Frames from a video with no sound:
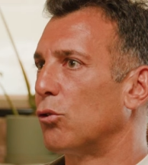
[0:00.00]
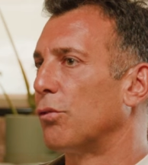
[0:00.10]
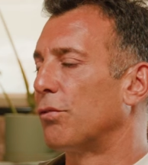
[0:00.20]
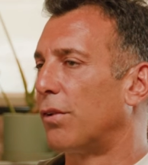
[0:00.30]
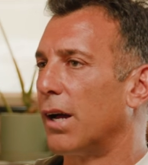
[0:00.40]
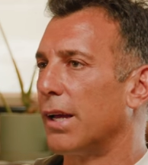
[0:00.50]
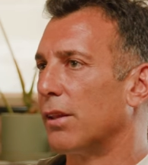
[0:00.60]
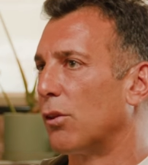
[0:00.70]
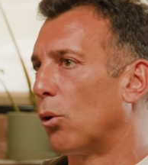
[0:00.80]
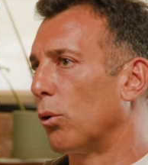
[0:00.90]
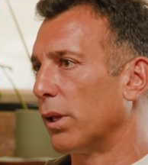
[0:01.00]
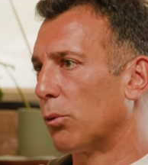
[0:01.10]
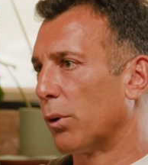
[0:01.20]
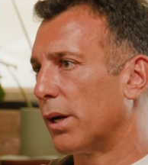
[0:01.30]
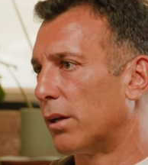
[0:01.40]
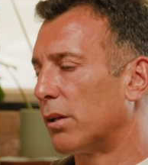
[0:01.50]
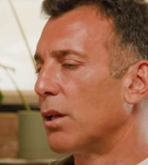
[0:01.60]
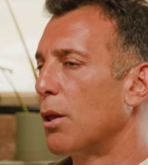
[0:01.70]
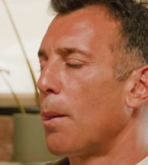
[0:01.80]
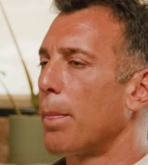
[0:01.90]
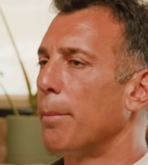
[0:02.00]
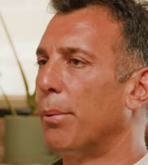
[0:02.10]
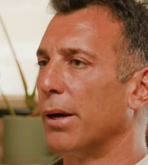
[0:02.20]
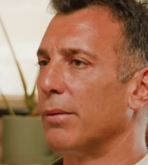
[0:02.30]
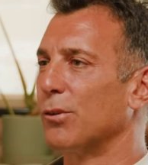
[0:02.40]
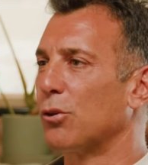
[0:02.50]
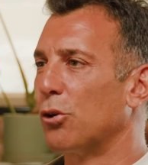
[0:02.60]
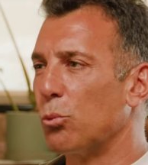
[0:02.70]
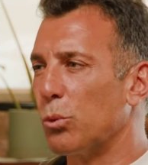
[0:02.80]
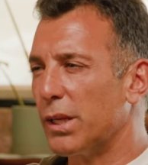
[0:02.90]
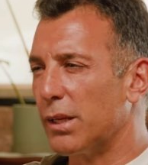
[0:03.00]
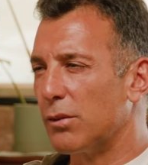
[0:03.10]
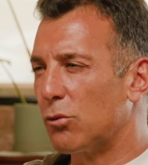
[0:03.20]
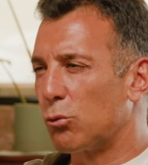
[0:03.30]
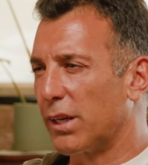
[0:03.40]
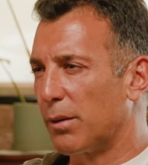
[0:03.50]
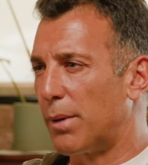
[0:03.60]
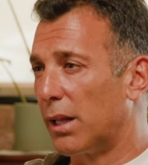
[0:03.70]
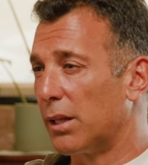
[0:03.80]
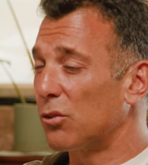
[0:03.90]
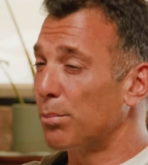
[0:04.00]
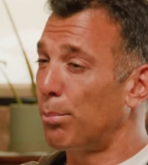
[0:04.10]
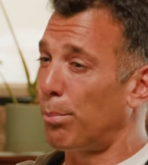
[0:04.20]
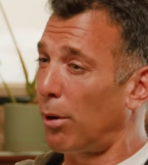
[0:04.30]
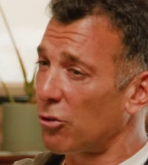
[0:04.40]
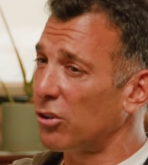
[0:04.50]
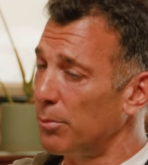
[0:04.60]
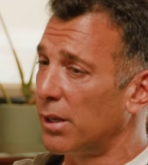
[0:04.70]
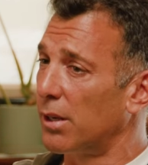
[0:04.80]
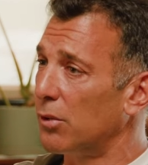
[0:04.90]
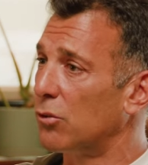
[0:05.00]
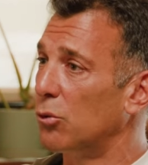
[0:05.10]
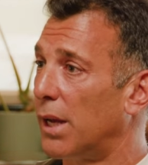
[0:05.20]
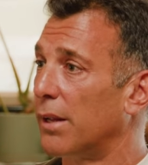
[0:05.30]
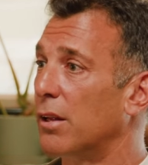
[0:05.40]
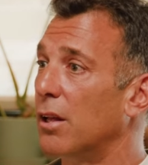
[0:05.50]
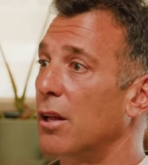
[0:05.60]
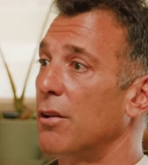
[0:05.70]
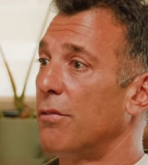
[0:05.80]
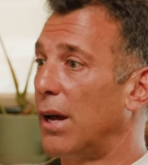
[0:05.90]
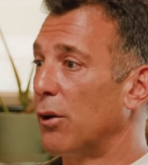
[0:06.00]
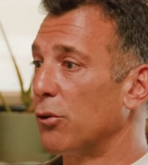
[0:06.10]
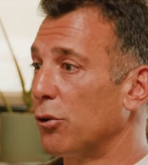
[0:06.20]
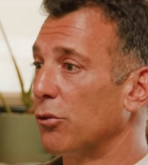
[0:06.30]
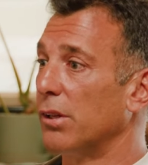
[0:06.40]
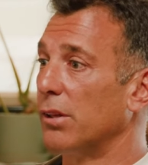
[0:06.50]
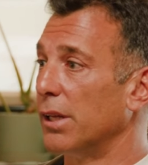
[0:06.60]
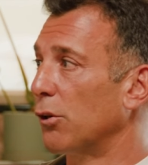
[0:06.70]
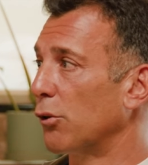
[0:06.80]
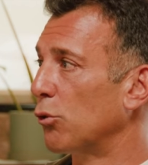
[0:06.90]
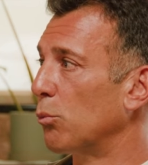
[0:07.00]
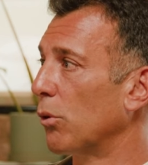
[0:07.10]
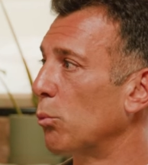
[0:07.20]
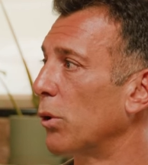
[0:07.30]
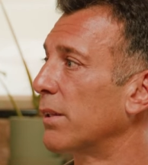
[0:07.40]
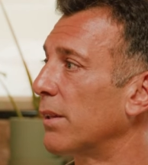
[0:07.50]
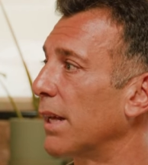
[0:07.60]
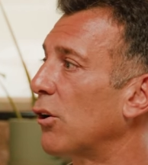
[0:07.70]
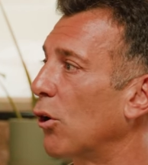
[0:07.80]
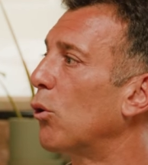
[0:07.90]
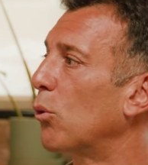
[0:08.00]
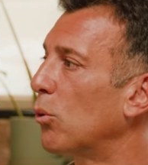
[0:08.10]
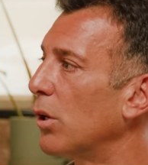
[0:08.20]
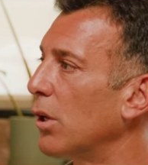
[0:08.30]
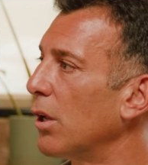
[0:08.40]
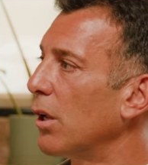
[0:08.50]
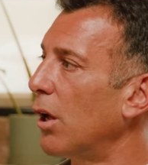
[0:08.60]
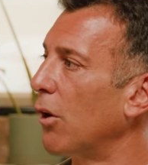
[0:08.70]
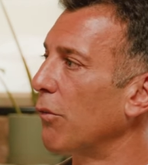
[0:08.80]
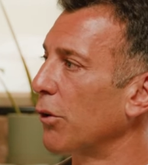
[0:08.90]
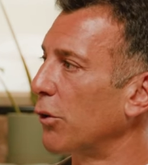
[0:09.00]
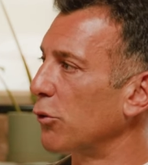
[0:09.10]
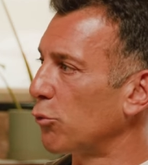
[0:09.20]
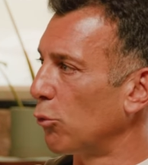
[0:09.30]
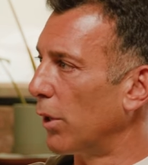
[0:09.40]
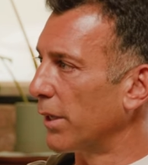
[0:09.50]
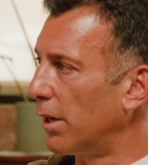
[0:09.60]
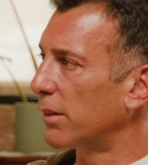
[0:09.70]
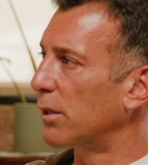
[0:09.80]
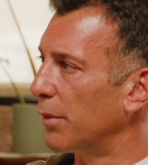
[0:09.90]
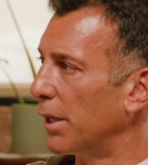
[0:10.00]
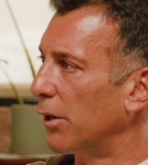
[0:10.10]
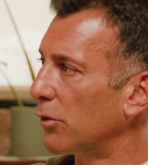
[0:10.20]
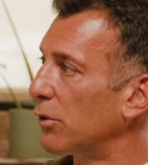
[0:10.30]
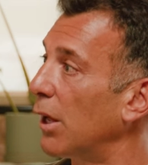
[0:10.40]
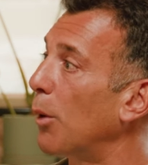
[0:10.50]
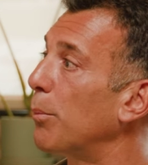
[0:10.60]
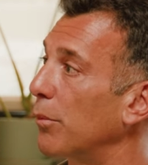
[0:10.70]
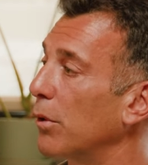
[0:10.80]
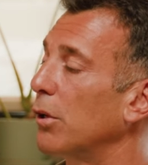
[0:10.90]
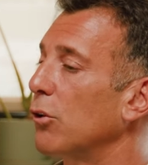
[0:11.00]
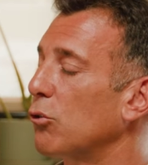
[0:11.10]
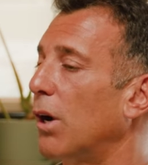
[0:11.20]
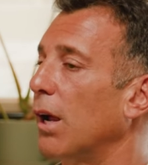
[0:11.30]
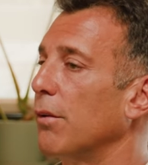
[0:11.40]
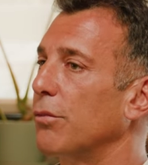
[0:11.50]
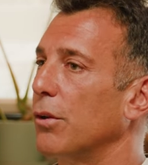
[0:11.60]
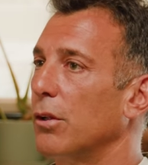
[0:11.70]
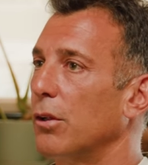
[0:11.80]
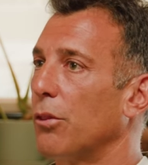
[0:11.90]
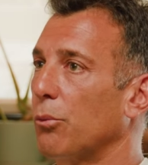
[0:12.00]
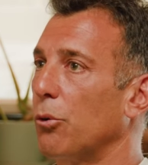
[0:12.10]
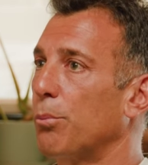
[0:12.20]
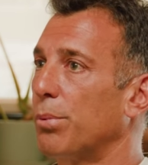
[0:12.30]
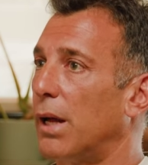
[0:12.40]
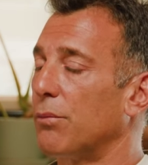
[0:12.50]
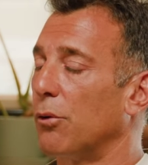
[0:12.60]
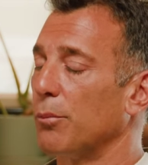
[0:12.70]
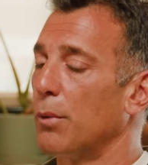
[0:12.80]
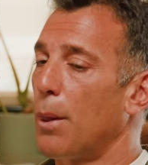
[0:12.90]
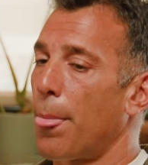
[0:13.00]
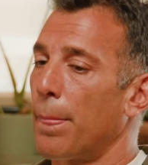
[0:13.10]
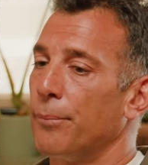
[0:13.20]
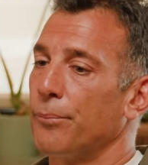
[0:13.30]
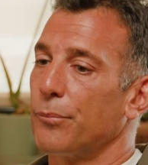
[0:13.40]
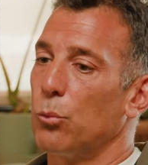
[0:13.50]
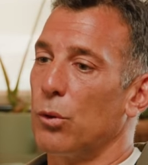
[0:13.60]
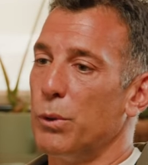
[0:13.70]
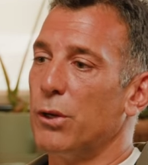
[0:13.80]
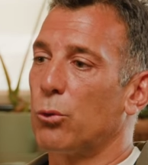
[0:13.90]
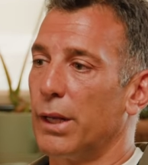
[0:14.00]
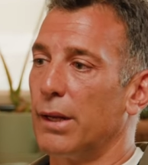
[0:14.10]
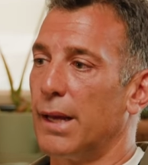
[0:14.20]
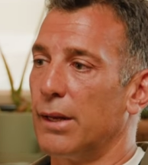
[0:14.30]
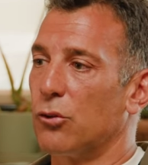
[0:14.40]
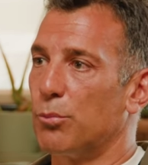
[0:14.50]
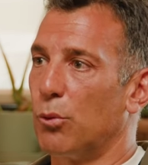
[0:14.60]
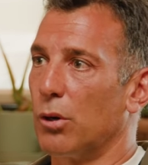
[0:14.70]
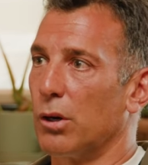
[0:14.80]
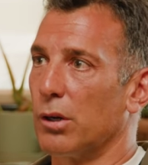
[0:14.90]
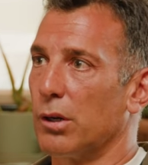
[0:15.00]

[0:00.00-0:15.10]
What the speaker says: to find the Holy Grail, but couldn't really strike a balance, partially because you had founders and leaders who weren't willing to let go of the control that got them there to help drive the growth platform. When we created Ennismore,